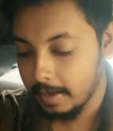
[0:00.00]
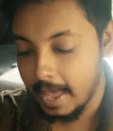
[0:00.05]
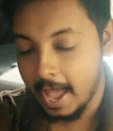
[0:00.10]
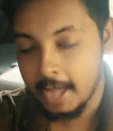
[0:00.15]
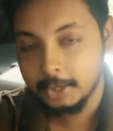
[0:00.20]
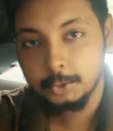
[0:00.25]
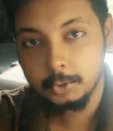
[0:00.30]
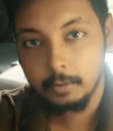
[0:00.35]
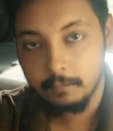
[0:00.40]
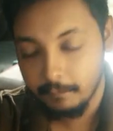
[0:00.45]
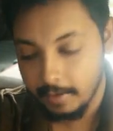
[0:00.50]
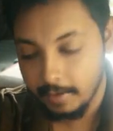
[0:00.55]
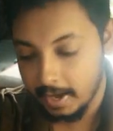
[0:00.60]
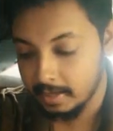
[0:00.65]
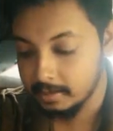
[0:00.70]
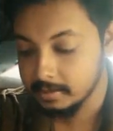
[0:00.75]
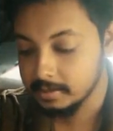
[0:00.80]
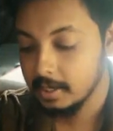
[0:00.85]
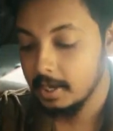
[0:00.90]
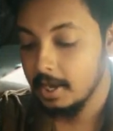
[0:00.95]
actual
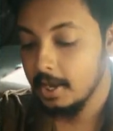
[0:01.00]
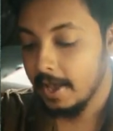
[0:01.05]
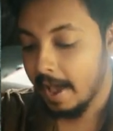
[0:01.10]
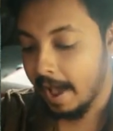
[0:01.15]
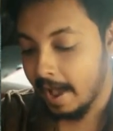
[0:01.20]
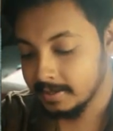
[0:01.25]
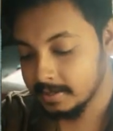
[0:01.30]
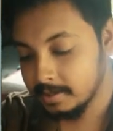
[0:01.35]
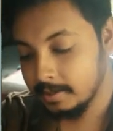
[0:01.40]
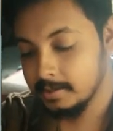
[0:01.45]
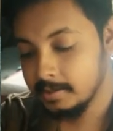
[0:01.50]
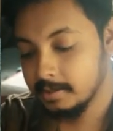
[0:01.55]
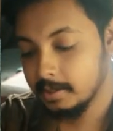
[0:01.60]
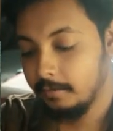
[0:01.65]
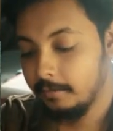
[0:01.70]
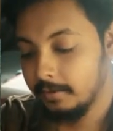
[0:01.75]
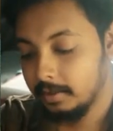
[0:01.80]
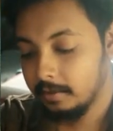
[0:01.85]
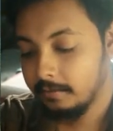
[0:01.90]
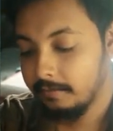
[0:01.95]
fans as a
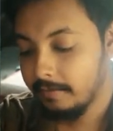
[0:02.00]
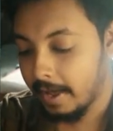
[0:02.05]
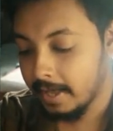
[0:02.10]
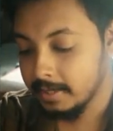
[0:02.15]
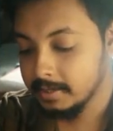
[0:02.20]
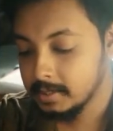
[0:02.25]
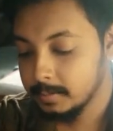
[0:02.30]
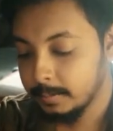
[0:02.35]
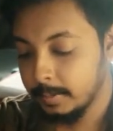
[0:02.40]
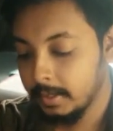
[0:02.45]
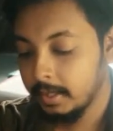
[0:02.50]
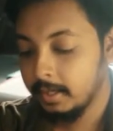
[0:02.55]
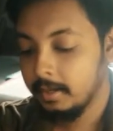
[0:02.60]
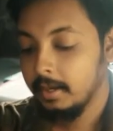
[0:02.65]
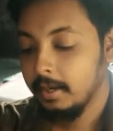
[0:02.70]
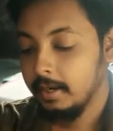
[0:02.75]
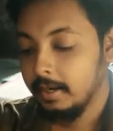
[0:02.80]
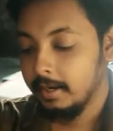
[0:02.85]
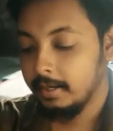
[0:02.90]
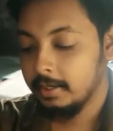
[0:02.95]
result when the fans
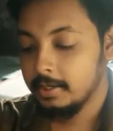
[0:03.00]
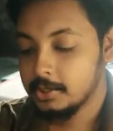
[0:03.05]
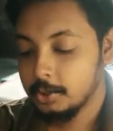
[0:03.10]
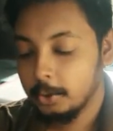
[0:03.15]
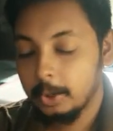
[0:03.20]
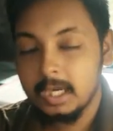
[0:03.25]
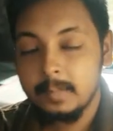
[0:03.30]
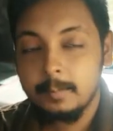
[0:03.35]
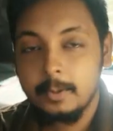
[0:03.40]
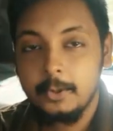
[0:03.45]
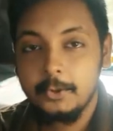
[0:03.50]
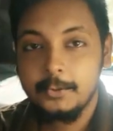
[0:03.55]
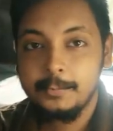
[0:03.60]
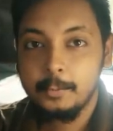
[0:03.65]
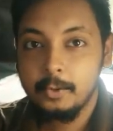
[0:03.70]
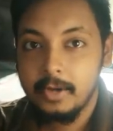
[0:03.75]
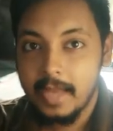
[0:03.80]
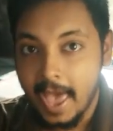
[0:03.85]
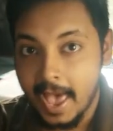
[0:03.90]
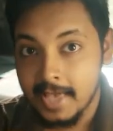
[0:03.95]
spin it is not able to
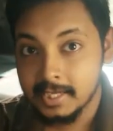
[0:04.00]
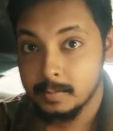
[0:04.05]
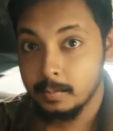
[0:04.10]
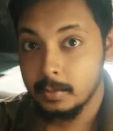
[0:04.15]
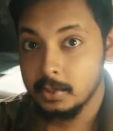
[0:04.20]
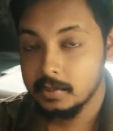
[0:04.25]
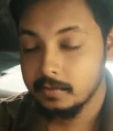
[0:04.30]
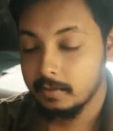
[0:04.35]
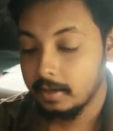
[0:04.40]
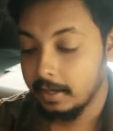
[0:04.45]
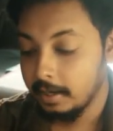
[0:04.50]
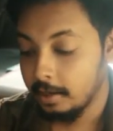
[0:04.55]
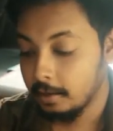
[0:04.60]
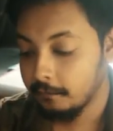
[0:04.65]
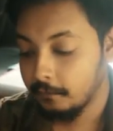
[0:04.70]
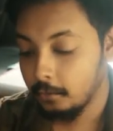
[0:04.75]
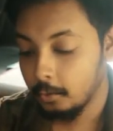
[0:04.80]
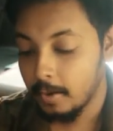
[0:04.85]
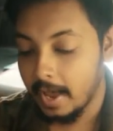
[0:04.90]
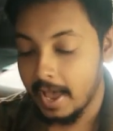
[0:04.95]
pull as much
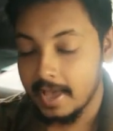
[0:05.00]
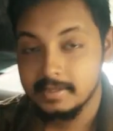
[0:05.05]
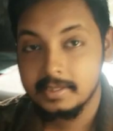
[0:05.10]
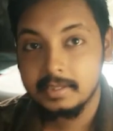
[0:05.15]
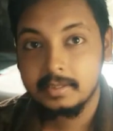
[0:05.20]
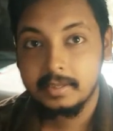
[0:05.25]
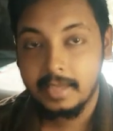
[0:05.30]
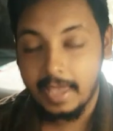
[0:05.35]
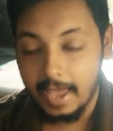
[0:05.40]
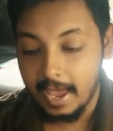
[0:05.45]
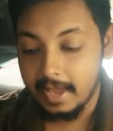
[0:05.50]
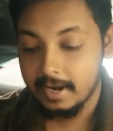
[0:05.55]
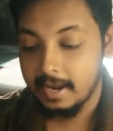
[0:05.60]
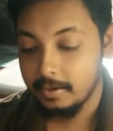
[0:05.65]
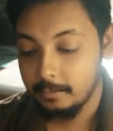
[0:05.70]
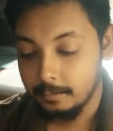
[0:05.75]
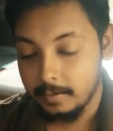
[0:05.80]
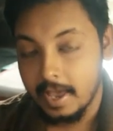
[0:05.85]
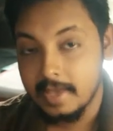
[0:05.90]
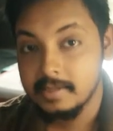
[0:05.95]
airflow as it can
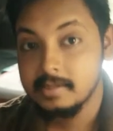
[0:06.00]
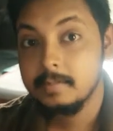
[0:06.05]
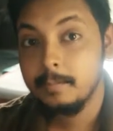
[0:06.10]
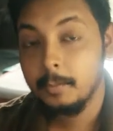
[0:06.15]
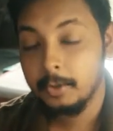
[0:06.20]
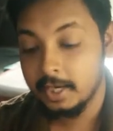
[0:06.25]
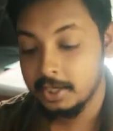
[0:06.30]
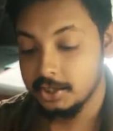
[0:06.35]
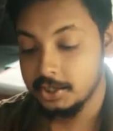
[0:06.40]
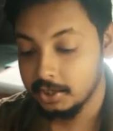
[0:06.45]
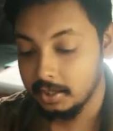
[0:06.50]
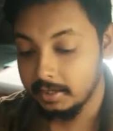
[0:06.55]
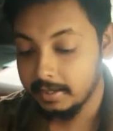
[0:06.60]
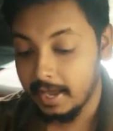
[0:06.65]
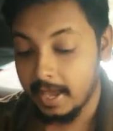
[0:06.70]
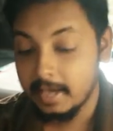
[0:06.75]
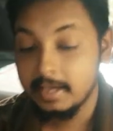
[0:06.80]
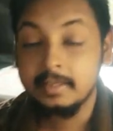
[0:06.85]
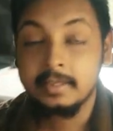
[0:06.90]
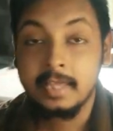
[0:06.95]
as it potentially
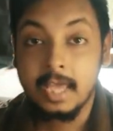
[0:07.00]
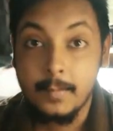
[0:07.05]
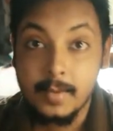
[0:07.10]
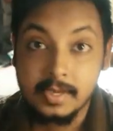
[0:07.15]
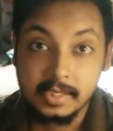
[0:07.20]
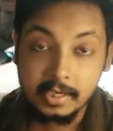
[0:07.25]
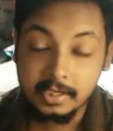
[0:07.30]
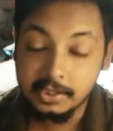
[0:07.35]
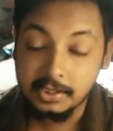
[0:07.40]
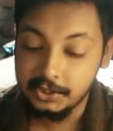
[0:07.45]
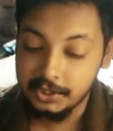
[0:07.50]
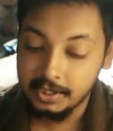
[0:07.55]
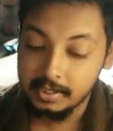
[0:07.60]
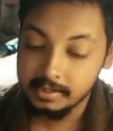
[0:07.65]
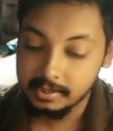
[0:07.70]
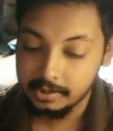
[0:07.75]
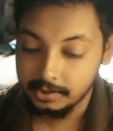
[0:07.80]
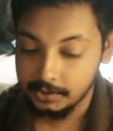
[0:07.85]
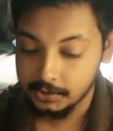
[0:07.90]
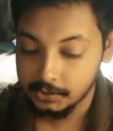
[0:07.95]
can in the msi
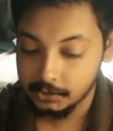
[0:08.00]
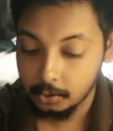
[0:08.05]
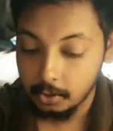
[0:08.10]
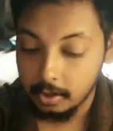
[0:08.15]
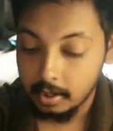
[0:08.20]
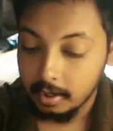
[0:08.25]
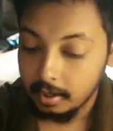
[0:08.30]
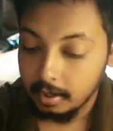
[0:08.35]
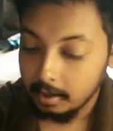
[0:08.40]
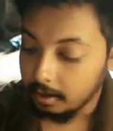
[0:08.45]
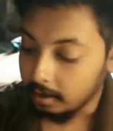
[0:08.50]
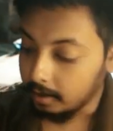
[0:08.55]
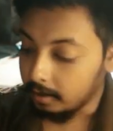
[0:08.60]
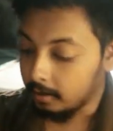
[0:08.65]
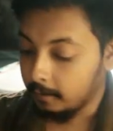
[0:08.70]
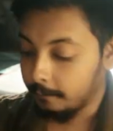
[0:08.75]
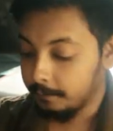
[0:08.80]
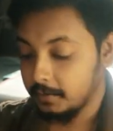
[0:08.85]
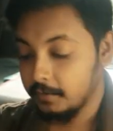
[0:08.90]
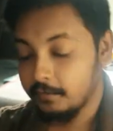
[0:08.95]
gl series so
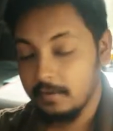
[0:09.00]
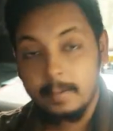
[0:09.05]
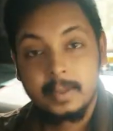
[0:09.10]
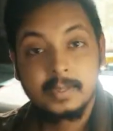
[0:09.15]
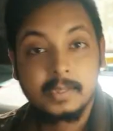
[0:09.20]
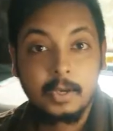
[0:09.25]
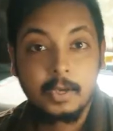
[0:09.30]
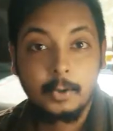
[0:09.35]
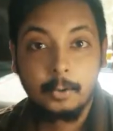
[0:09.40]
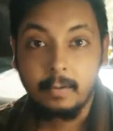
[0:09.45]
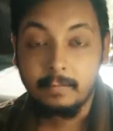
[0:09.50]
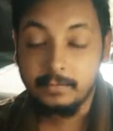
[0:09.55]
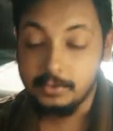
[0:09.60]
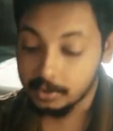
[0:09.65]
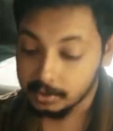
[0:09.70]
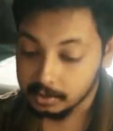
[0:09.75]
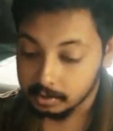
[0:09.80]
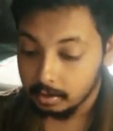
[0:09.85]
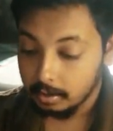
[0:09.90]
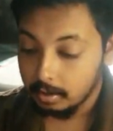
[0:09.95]
uh, if msi could have
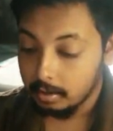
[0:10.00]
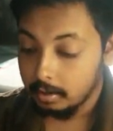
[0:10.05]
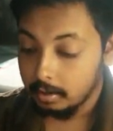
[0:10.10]
just